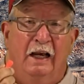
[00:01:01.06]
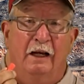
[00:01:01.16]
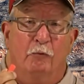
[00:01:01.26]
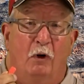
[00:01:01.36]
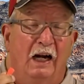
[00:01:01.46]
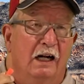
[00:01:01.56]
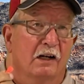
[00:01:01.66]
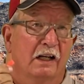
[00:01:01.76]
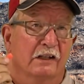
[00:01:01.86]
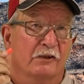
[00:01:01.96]
And wire
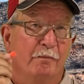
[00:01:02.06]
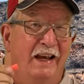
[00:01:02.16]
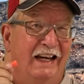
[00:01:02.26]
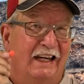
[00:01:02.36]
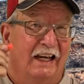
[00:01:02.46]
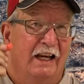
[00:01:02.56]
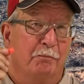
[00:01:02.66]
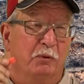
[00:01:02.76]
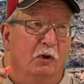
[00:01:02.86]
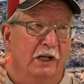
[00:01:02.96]
nuts make a
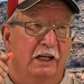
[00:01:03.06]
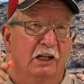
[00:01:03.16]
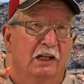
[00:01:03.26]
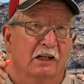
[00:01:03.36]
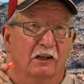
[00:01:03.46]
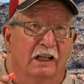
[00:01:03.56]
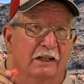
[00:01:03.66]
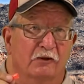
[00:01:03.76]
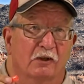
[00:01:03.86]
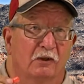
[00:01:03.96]
pretty good
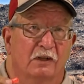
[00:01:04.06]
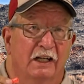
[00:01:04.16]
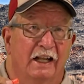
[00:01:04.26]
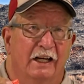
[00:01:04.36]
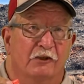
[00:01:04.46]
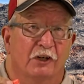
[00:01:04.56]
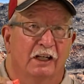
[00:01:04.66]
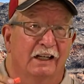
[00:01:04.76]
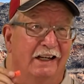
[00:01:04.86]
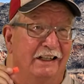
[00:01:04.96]
electrical
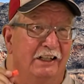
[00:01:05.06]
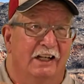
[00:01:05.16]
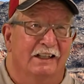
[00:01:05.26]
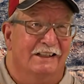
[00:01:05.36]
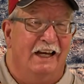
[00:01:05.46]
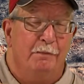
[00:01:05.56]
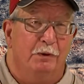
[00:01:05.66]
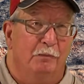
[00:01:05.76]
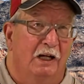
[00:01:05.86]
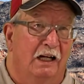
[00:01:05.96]
connection, and you can tape
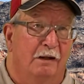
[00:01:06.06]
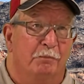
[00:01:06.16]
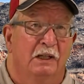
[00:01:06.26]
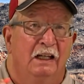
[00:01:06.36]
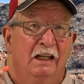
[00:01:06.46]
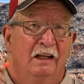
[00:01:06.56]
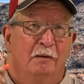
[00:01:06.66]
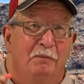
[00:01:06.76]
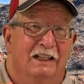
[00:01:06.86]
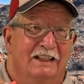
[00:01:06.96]
them up,
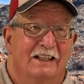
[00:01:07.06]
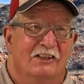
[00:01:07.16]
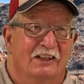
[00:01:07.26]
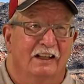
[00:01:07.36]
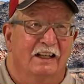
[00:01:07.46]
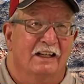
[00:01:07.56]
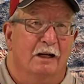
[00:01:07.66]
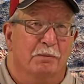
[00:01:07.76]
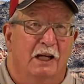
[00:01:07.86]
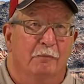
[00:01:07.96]
but they still end
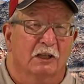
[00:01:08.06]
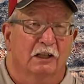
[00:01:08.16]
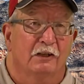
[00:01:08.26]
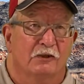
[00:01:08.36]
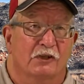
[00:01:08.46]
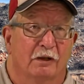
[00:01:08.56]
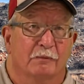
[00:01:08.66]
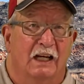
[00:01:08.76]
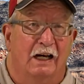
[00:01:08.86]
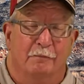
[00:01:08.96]
up coming loose
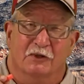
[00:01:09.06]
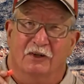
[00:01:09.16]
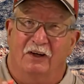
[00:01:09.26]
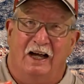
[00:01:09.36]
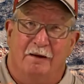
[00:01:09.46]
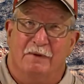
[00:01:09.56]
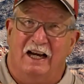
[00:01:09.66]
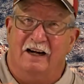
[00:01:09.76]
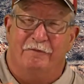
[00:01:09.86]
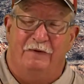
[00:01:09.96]
sometimes. So I'm
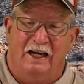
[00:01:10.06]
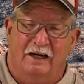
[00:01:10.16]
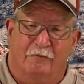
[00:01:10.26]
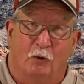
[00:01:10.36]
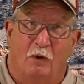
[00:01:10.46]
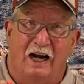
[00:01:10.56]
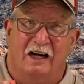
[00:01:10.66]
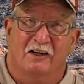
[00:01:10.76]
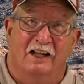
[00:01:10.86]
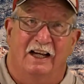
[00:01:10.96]
not a fan of a
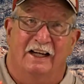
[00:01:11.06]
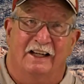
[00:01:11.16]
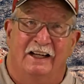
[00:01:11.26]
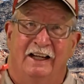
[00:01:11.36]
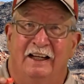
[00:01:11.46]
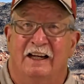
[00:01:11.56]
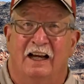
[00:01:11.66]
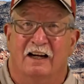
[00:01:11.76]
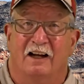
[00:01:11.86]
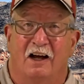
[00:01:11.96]
wire nut in any
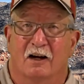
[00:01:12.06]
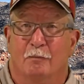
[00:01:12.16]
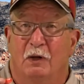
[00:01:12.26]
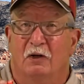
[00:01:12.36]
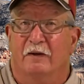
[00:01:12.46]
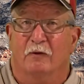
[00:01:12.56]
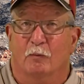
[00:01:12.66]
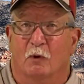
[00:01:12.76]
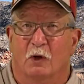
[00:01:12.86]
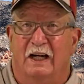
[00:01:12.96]
kind of automotive or
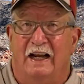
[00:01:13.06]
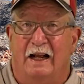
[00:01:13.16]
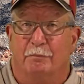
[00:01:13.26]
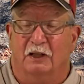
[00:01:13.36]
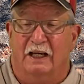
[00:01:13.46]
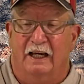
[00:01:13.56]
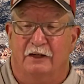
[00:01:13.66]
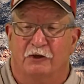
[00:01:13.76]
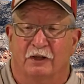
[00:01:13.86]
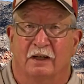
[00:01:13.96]
marine
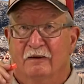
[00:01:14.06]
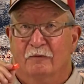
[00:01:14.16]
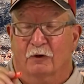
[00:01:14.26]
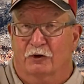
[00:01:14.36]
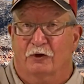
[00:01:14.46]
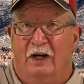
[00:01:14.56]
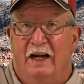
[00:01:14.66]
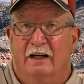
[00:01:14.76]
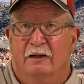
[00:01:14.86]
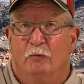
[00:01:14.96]
application. For
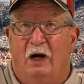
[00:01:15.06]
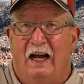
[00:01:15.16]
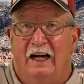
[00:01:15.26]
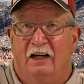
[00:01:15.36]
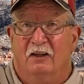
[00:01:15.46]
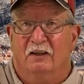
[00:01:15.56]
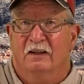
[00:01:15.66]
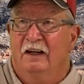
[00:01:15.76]
stranded wire,